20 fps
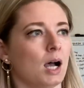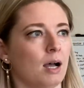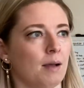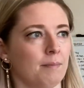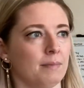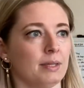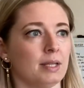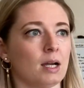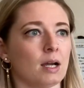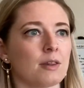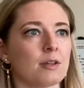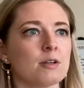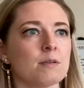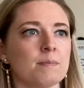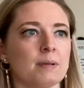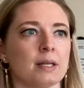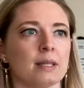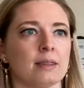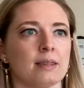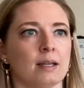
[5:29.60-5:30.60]
The other
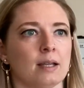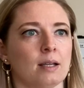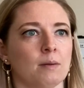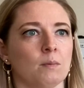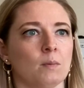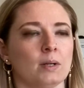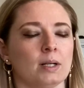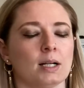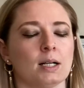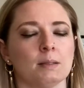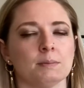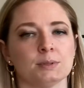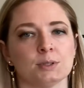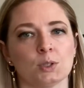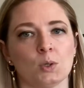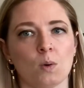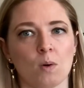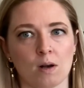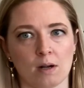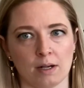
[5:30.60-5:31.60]
big thing when it comes to
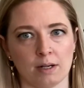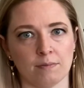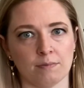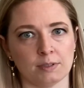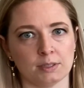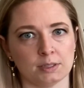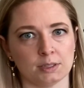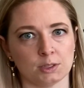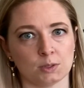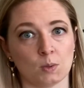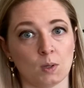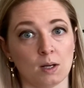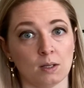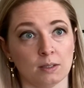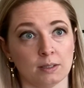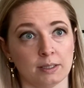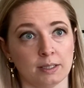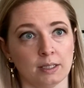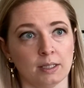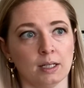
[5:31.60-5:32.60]
quantity versus
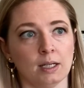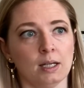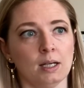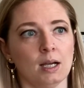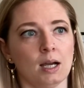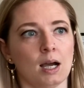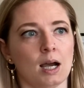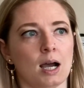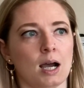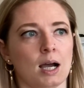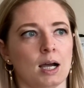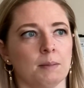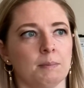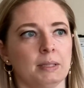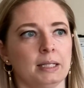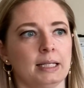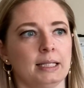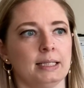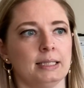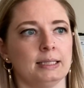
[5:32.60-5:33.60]
quality
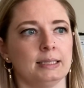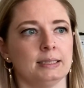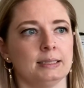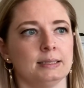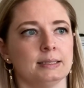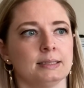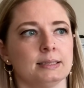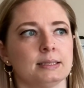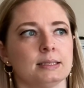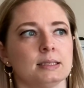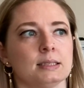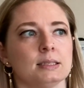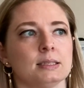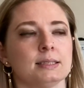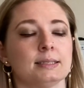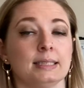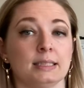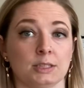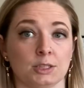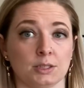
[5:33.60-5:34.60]
is
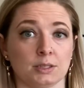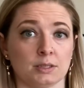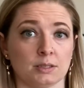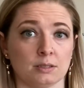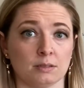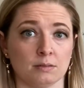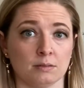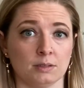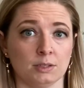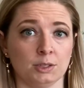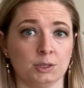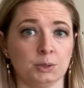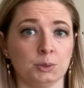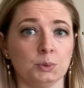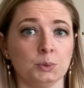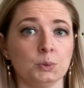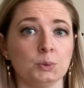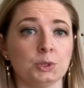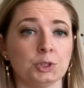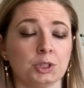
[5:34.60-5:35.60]
scissors.
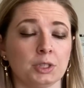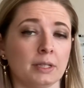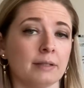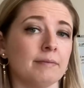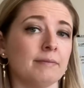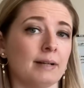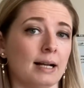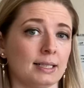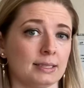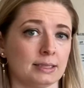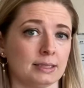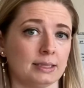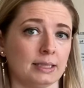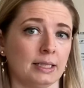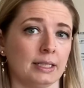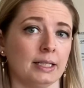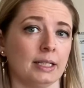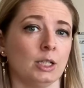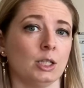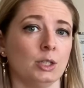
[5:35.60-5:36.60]
You should invest in
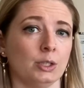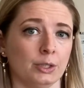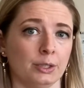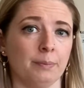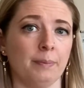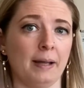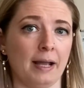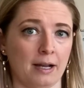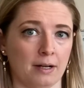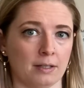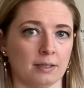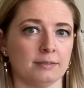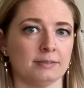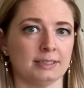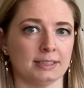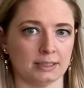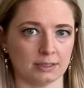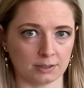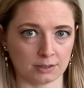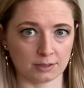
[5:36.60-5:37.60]
a good pair of
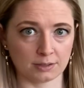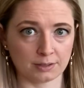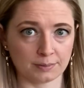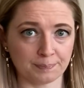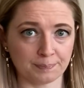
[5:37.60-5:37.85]
scissors.